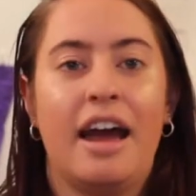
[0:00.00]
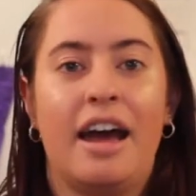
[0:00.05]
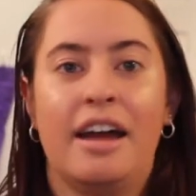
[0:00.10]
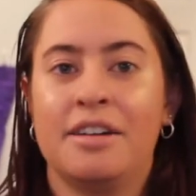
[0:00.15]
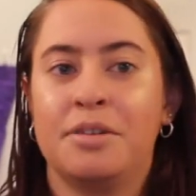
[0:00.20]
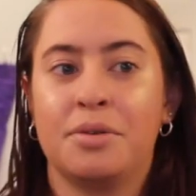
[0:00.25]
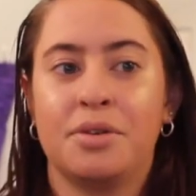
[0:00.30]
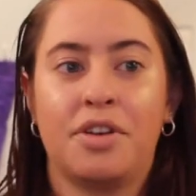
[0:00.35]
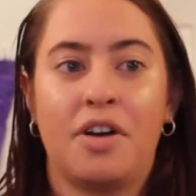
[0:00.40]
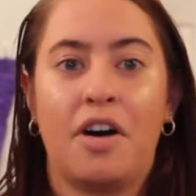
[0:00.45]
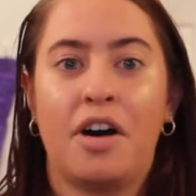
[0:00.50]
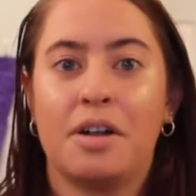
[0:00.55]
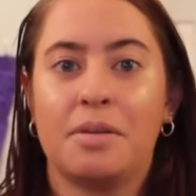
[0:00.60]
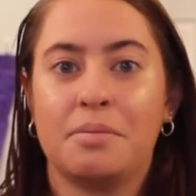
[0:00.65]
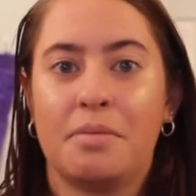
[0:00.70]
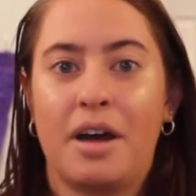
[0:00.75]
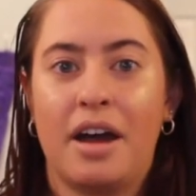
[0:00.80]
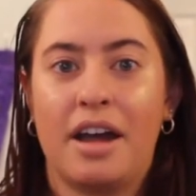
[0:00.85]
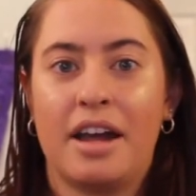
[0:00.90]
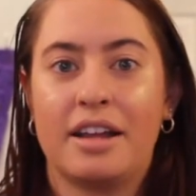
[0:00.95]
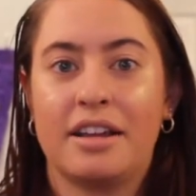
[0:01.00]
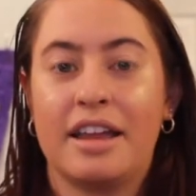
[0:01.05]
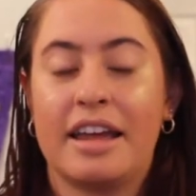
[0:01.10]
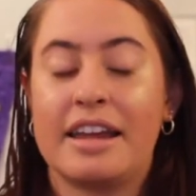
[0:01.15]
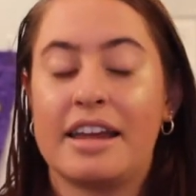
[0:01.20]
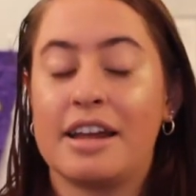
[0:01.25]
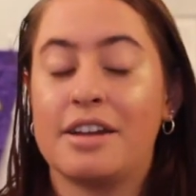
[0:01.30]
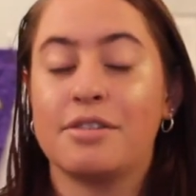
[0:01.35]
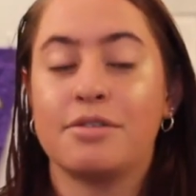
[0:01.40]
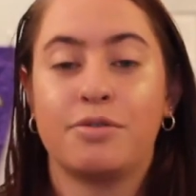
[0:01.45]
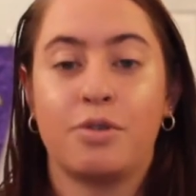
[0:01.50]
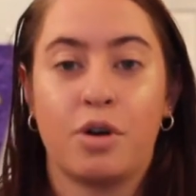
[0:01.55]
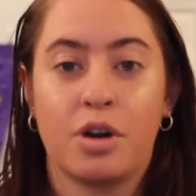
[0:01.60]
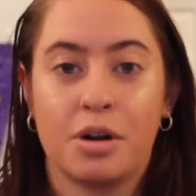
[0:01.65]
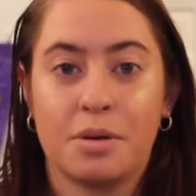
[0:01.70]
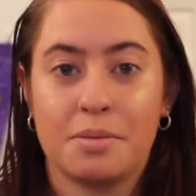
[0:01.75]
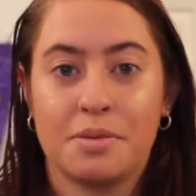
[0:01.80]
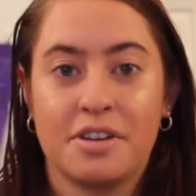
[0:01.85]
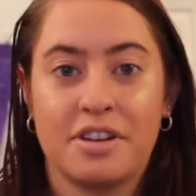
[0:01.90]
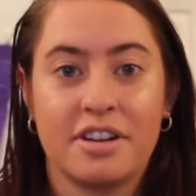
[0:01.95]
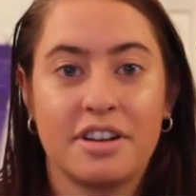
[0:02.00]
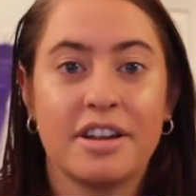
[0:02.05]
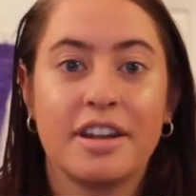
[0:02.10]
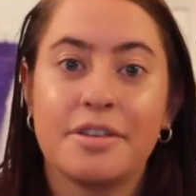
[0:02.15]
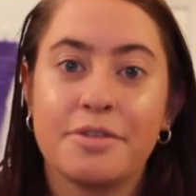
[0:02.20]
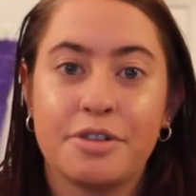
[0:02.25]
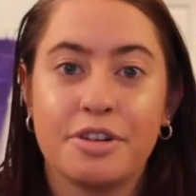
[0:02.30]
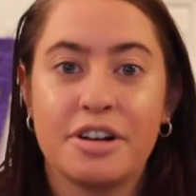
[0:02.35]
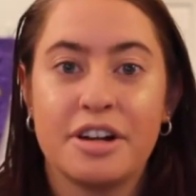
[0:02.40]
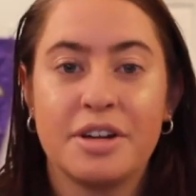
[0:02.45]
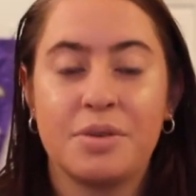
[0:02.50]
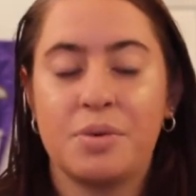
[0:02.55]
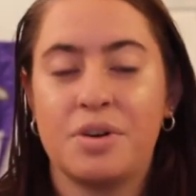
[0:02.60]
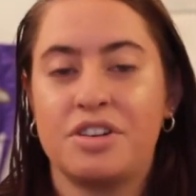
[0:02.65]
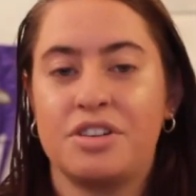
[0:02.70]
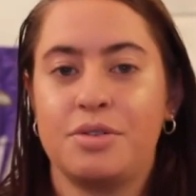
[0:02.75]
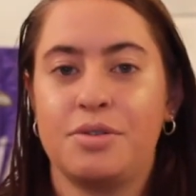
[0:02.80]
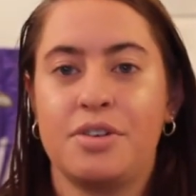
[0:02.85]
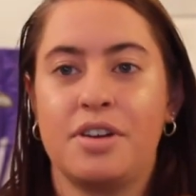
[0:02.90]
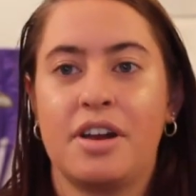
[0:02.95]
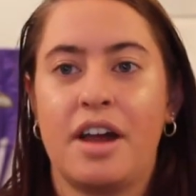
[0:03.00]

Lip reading: It was on my, informed delivery, which if you